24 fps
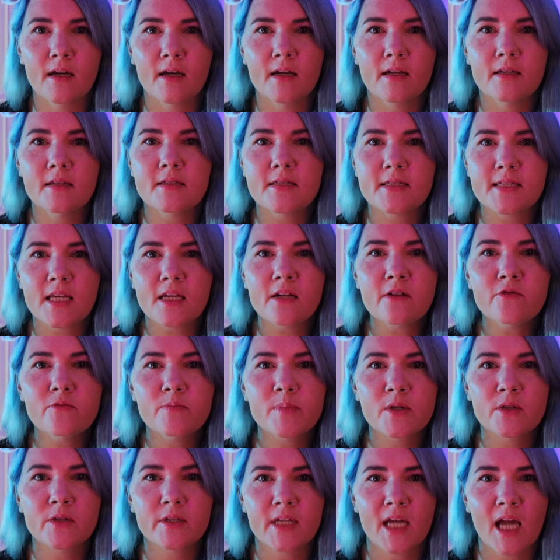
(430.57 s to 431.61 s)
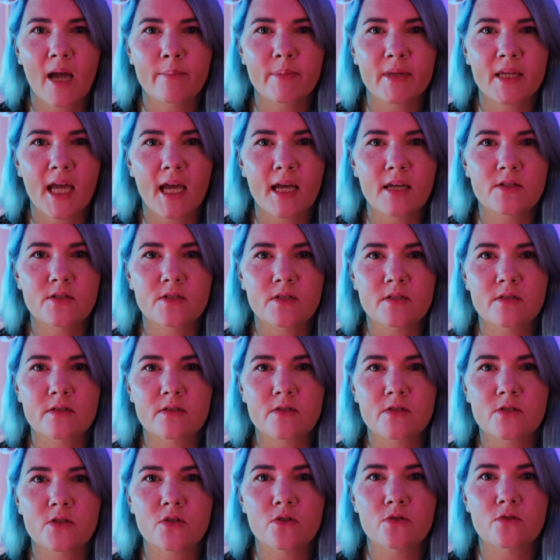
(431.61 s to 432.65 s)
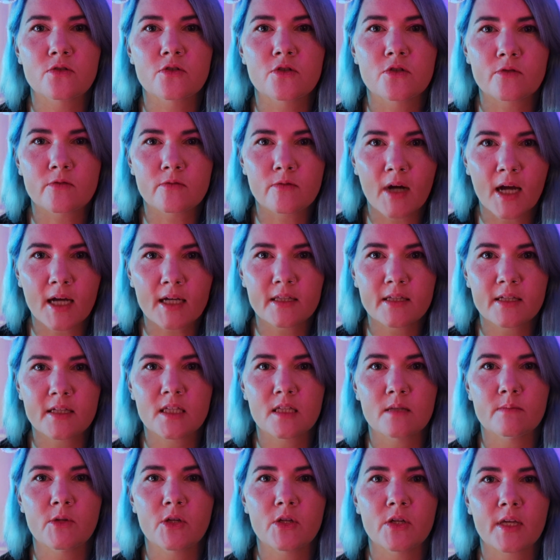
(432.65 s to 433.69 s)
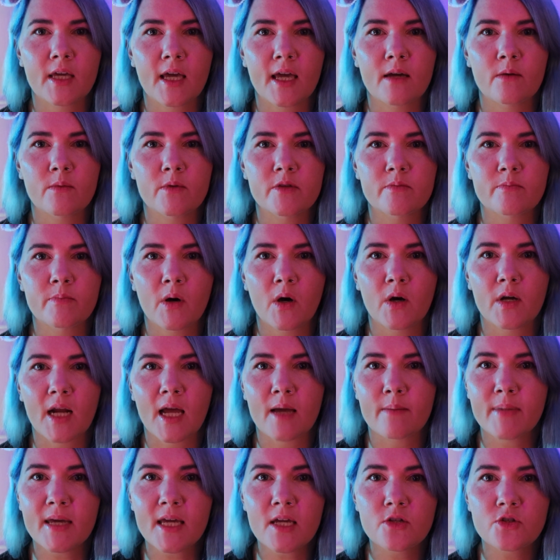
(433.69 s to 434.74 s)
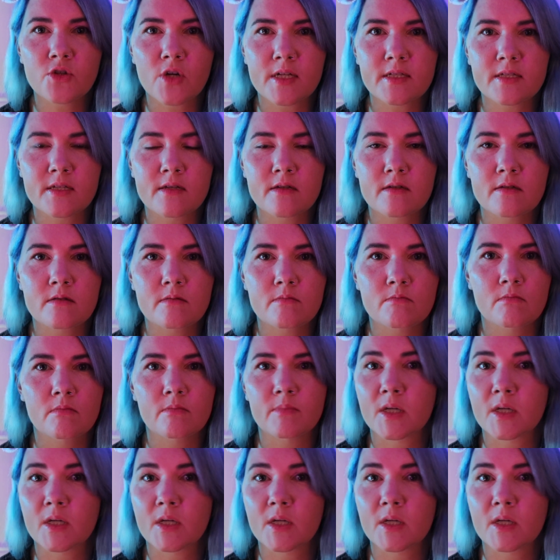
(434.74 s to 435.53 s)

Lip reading: Instead of building applications to directly communicate with pod IP addresses,